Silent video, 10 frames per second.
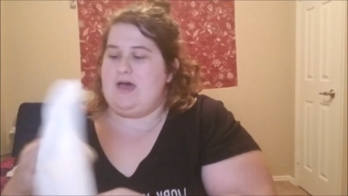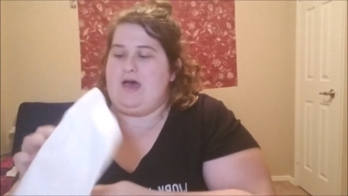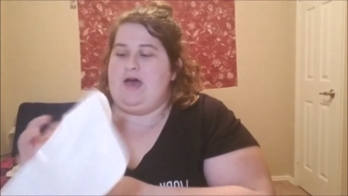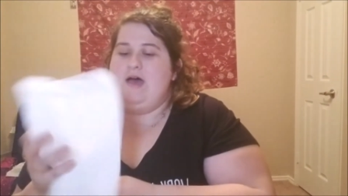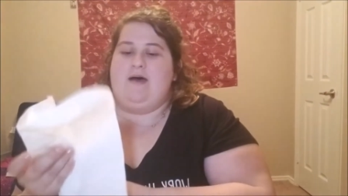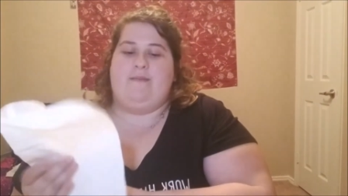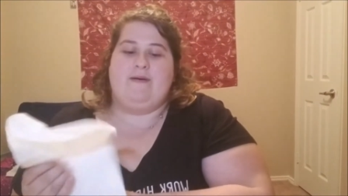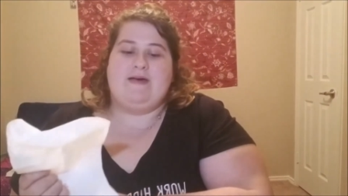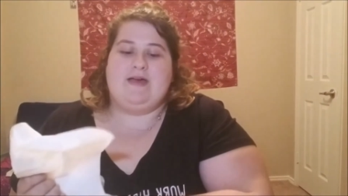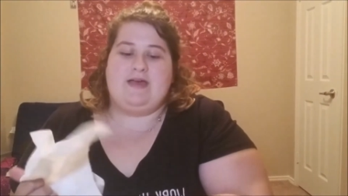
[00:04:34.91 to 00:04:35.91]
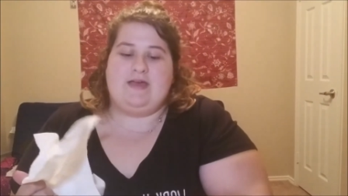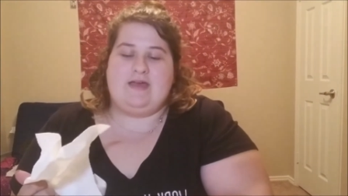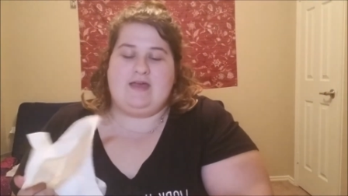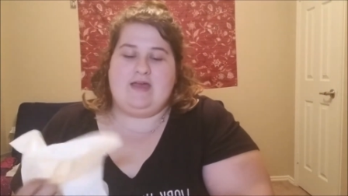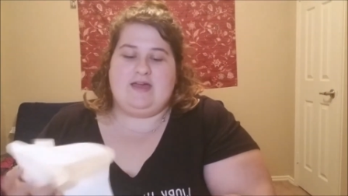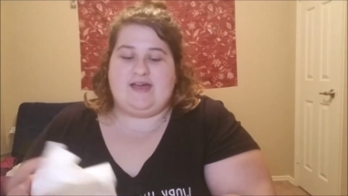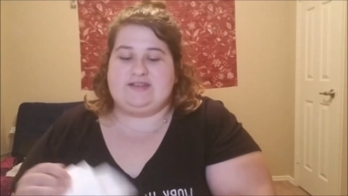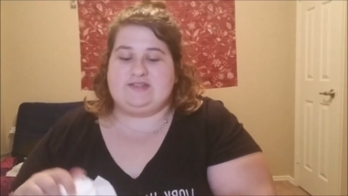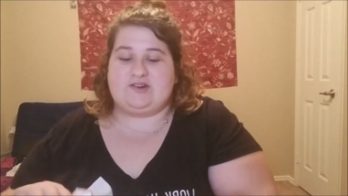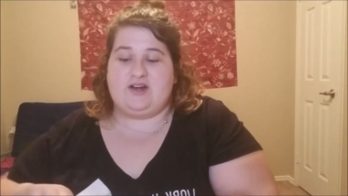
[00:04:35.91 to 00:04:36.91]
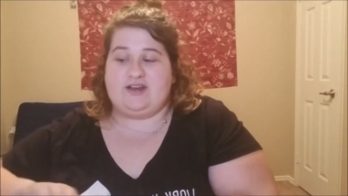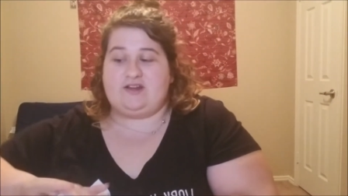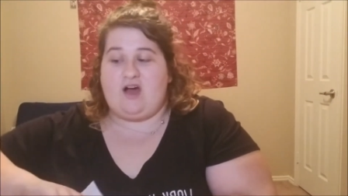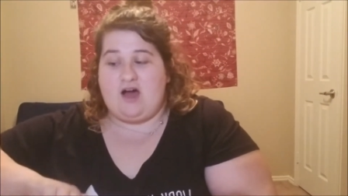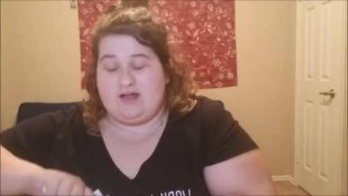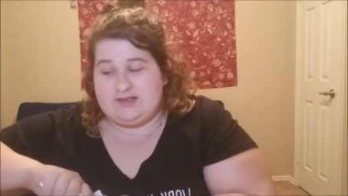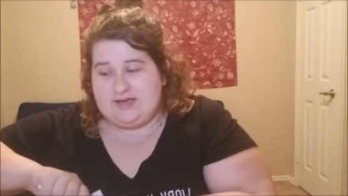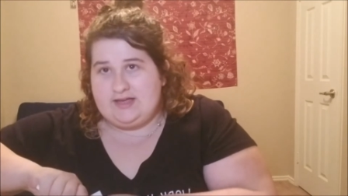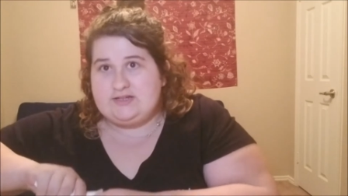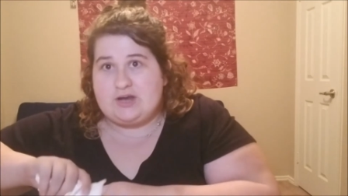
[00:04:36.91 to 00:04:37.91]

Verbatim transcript: Um, I started college.